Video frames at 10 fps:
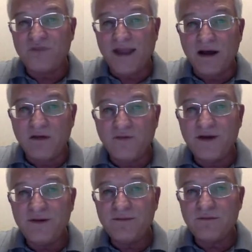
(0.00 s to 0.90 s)

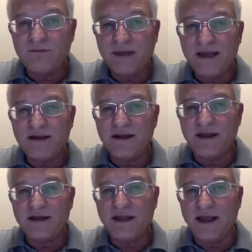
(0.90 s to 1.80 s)
Alpha, beta,
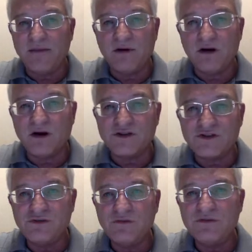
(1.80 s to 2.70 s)
and gamma are
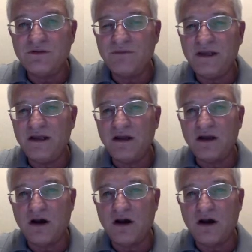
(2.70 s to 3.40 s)
assumed to be